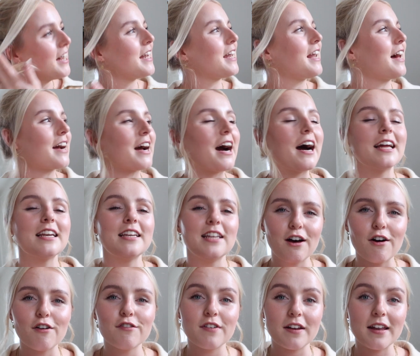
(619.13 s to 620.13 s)
Like I
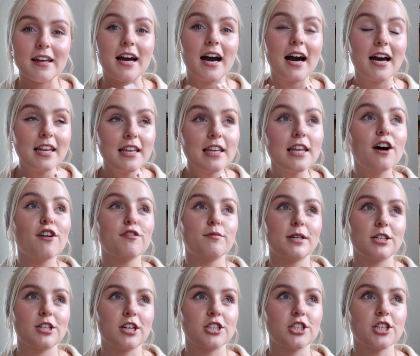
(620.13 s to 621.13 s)
love
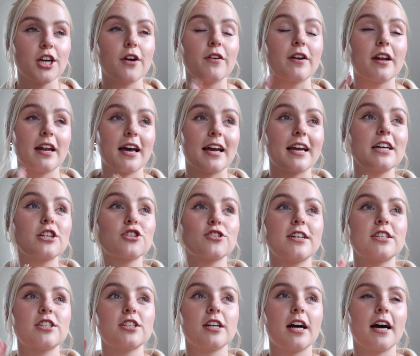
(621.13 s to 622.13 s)
my trench coat, and I
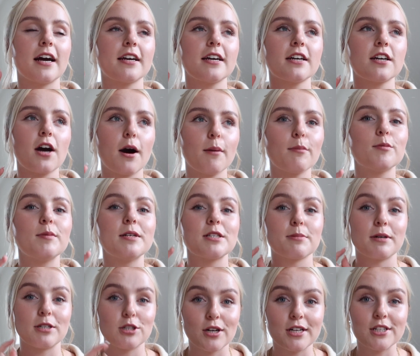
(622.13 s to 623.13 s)
get compliments
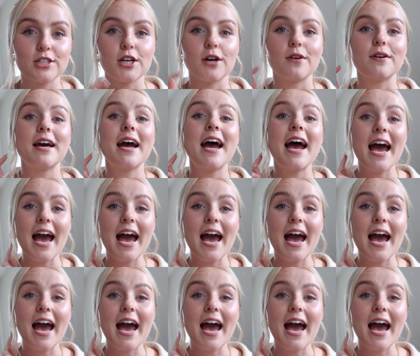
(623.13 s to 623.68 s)
on my trench coat